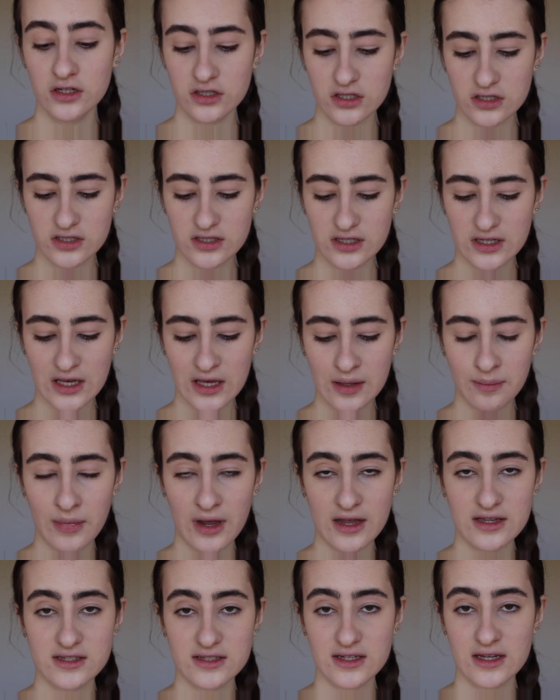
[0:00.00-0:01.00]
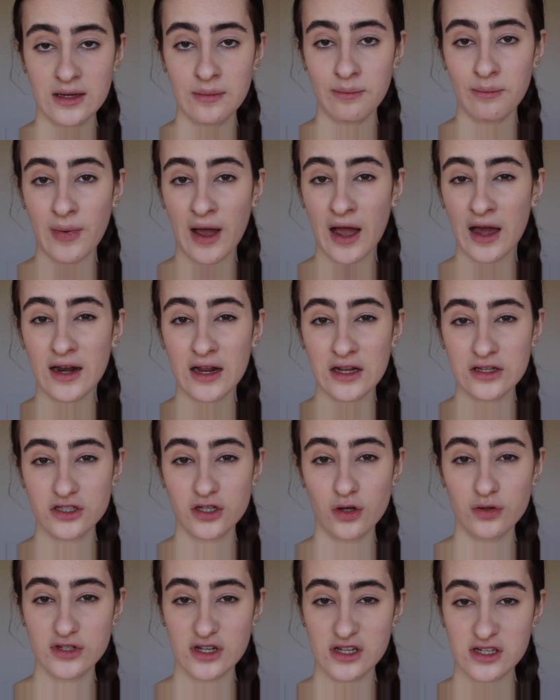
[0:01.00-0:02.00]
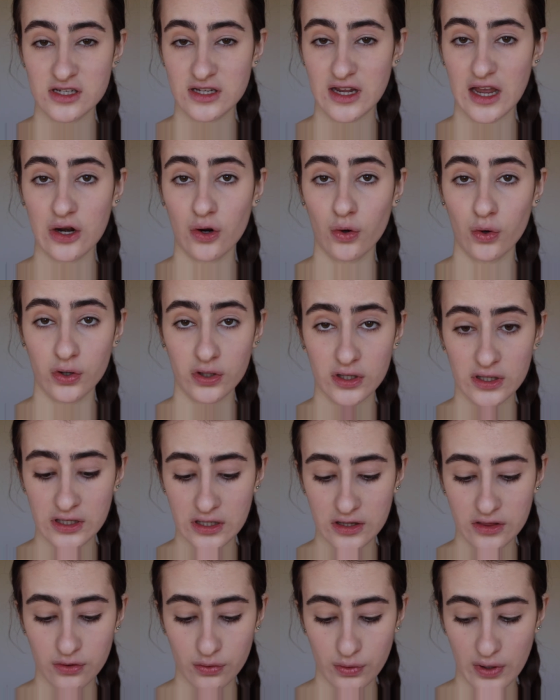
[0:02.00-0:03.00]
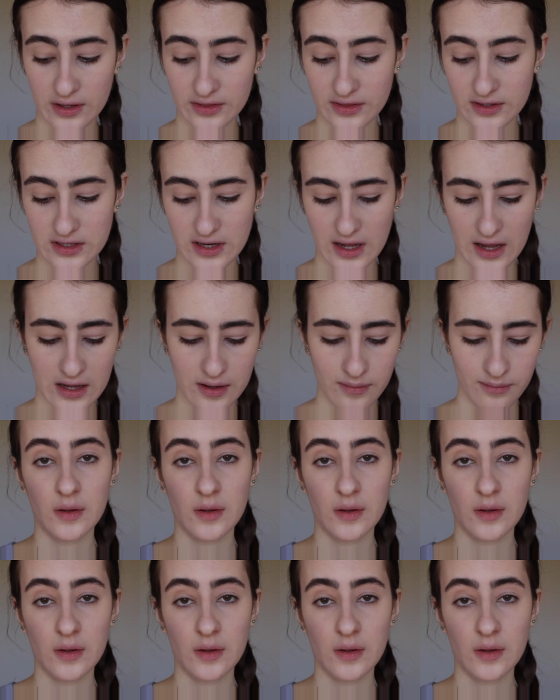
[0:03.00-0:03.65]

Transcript: just to keep my skin matte and so it doesn't get oily throughout the day.